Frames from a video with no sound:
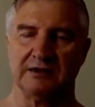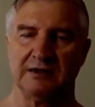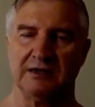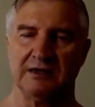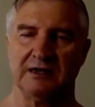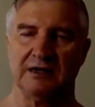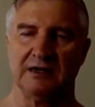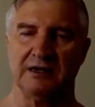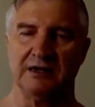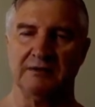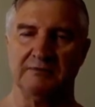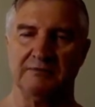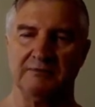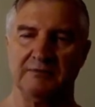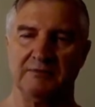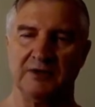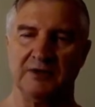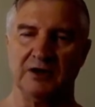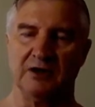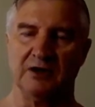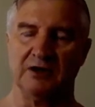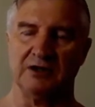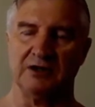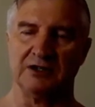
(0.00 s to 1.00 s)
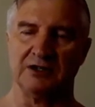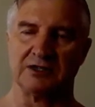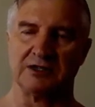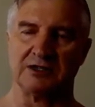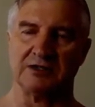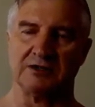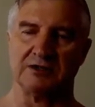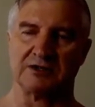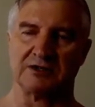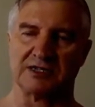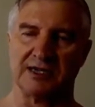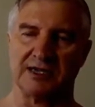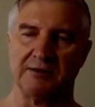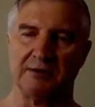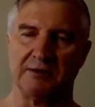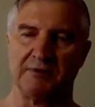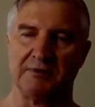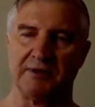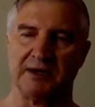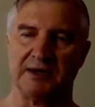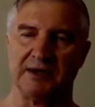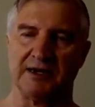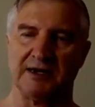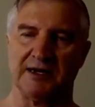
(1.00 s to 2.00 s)
And Osama
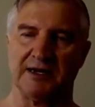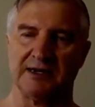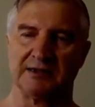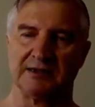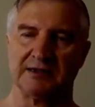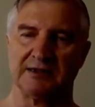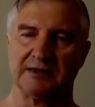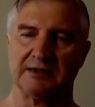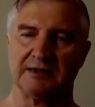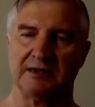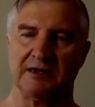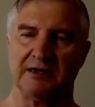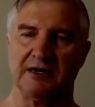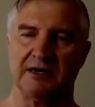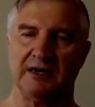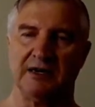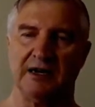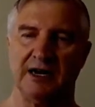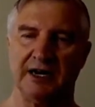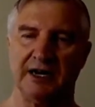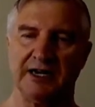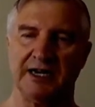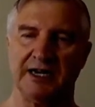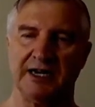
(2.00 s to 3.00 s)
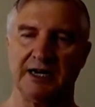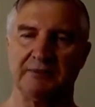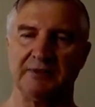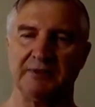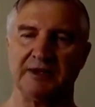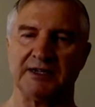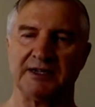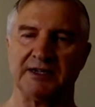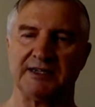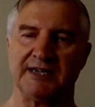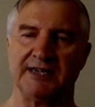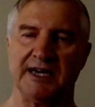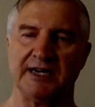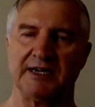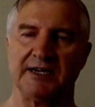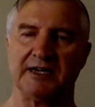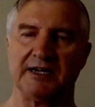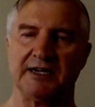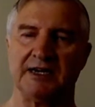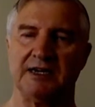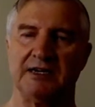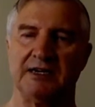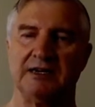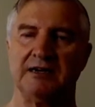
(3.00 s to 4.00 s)
bin Laden hiding up in
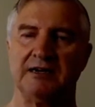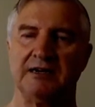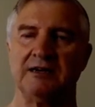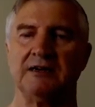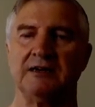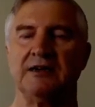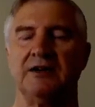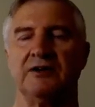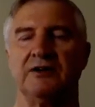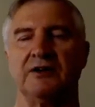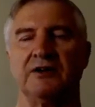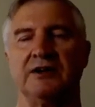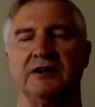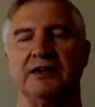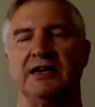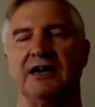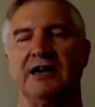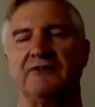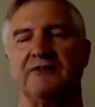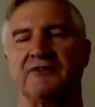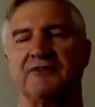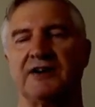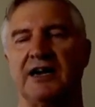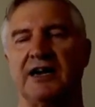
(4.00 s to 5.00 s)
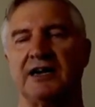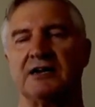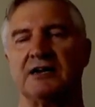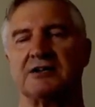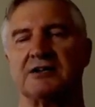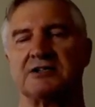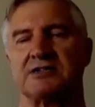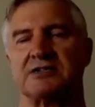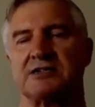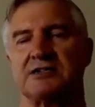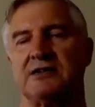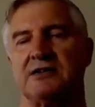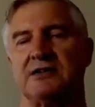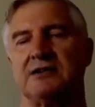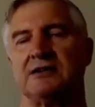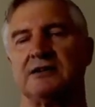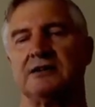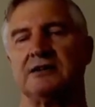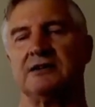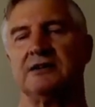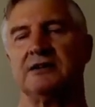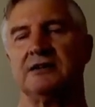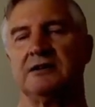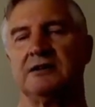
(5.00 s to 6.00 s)
Kandahar and in Afghanistan
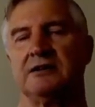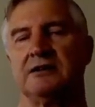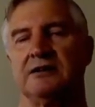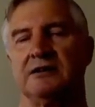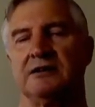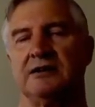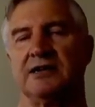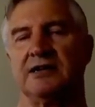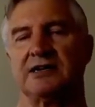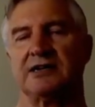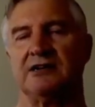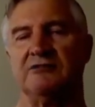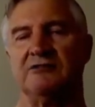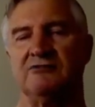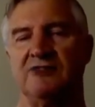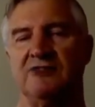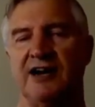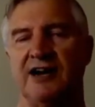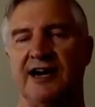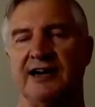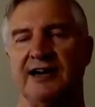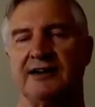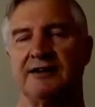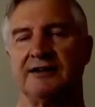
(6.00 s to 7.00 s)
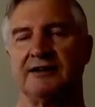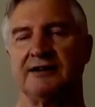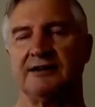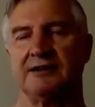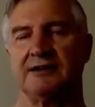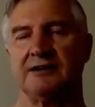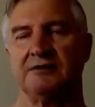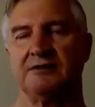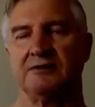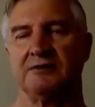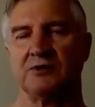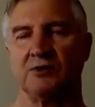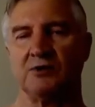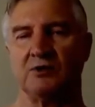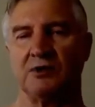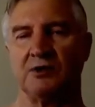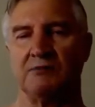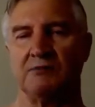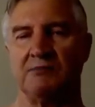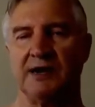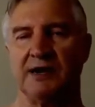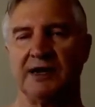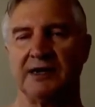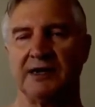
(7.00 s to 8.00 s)
like a rat with all the
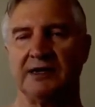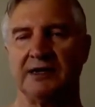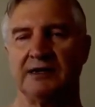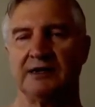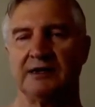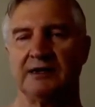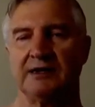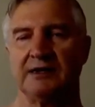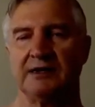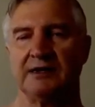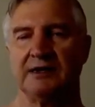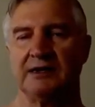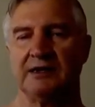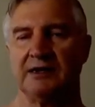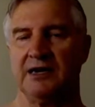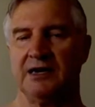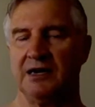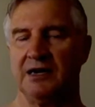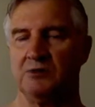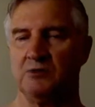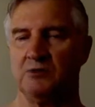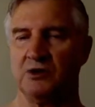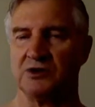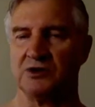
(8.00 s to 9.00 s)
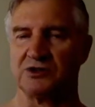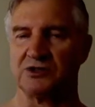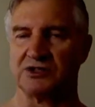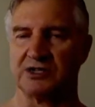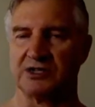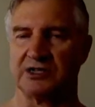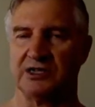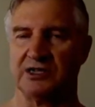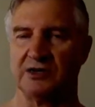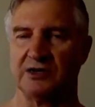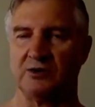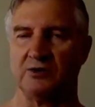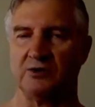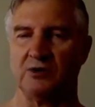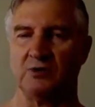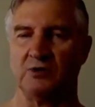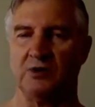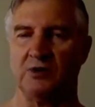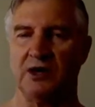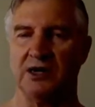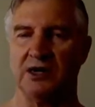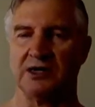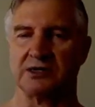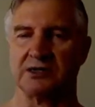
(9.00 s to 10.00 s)
money and wants to kill all the
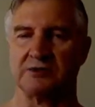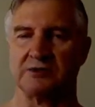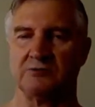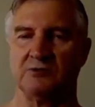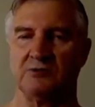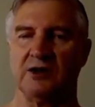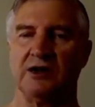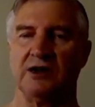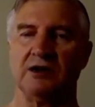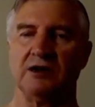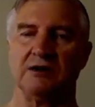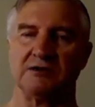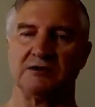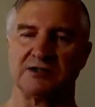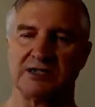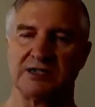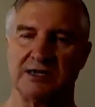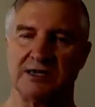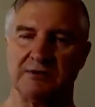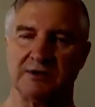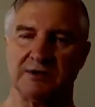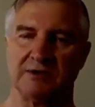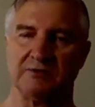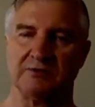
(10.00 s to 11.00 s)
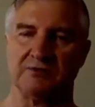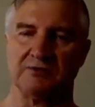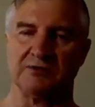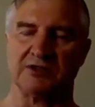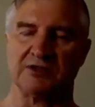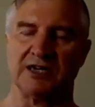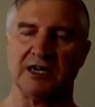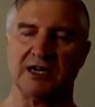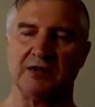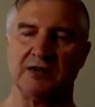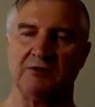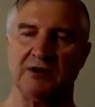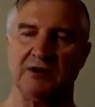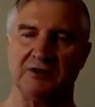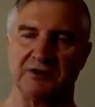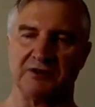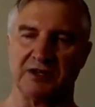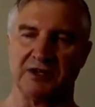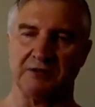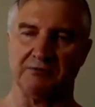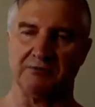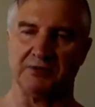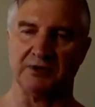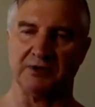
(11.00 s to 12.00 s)
whites. Well, Osama, we'll tell you one
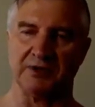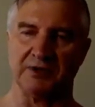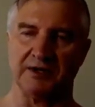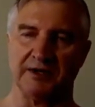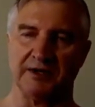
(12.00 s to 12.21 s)
thing, boy.